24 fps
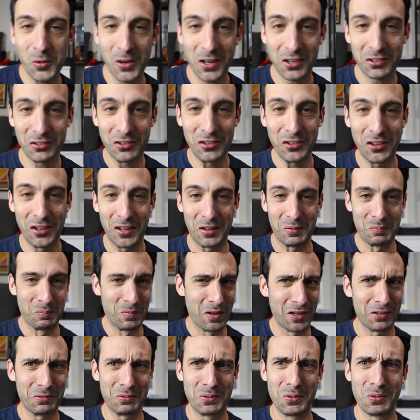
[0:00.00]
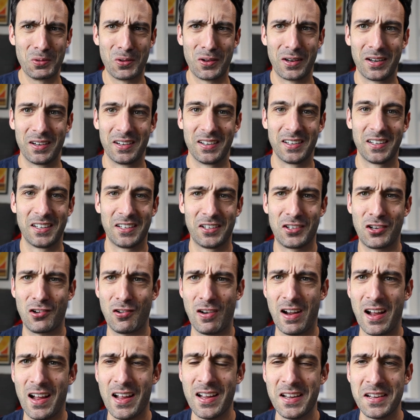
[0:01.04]
one actually like makes me want to
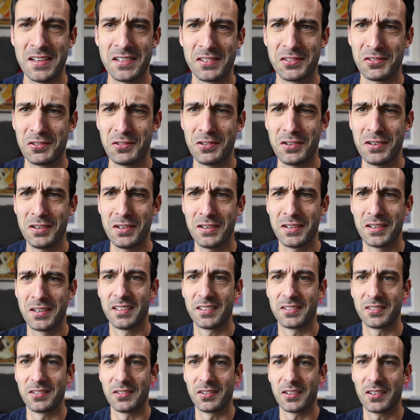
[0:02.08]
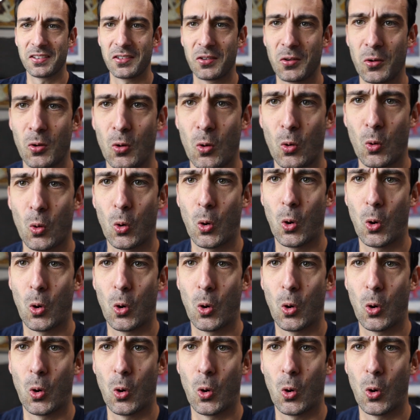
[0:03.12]
cry, sort of. Let's do this. We